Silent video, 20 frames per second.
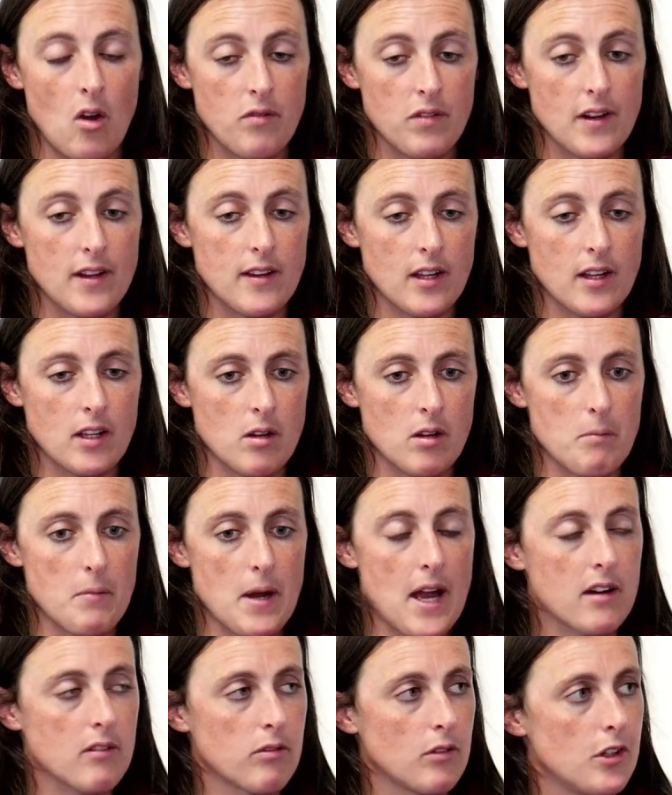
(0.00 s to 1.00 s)
hopefully they come
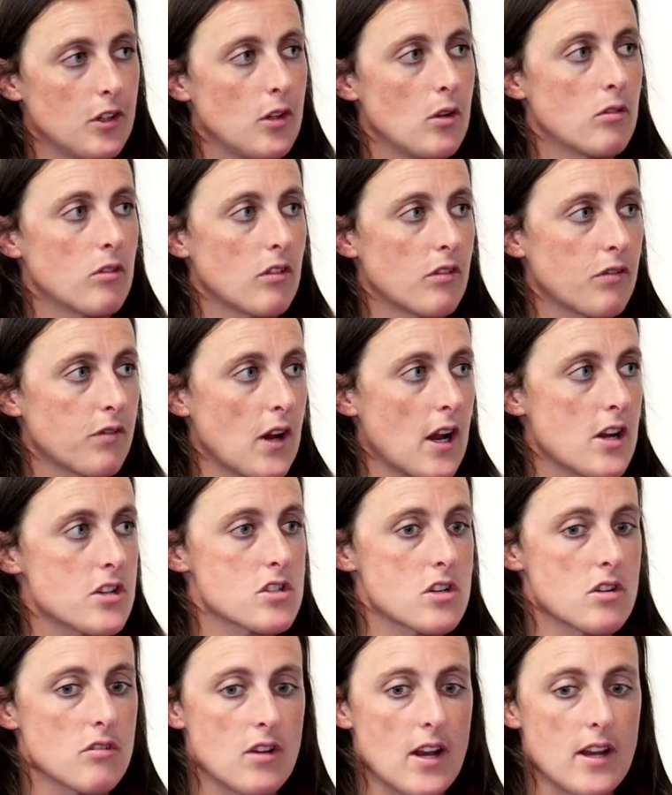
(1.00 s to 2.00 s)
back renewed,
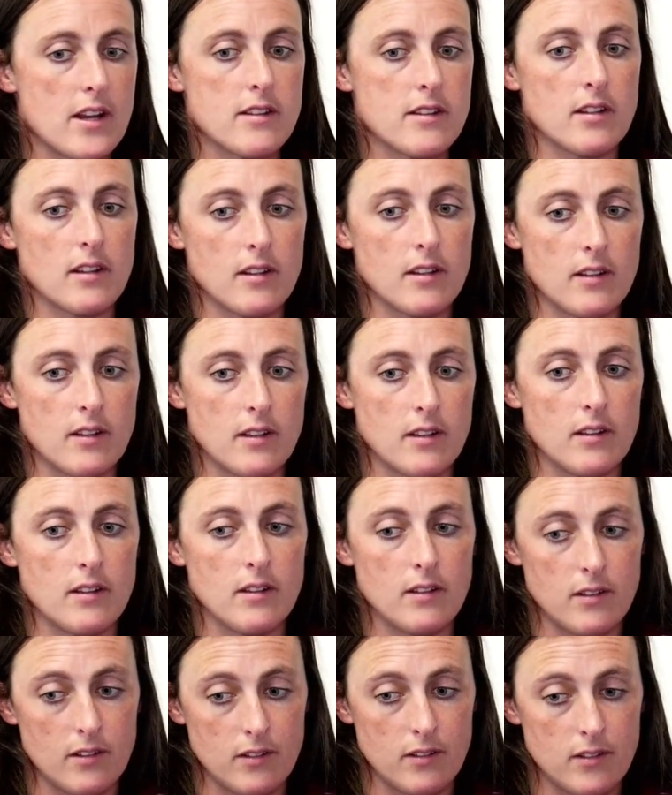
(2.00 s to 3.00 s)
refreshed and ready to,
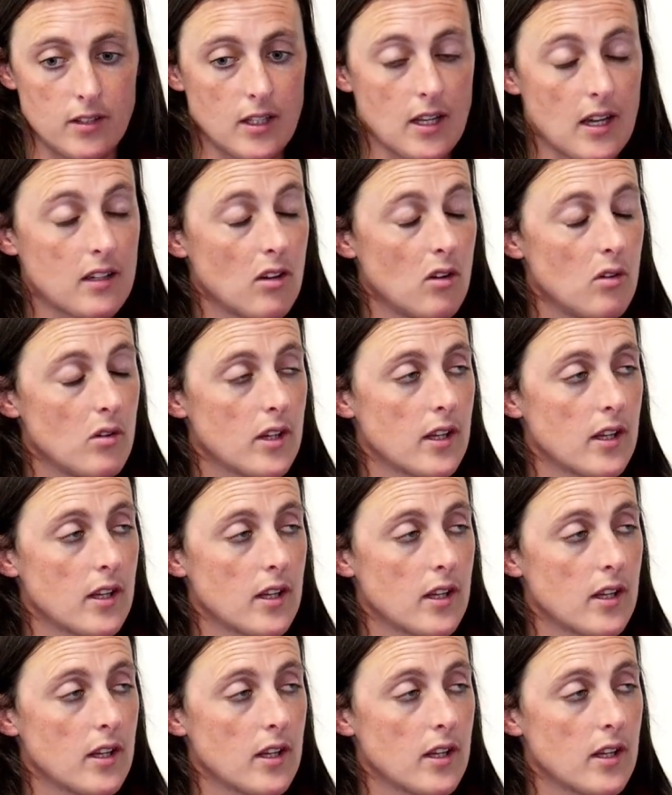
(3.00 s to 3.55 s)
to get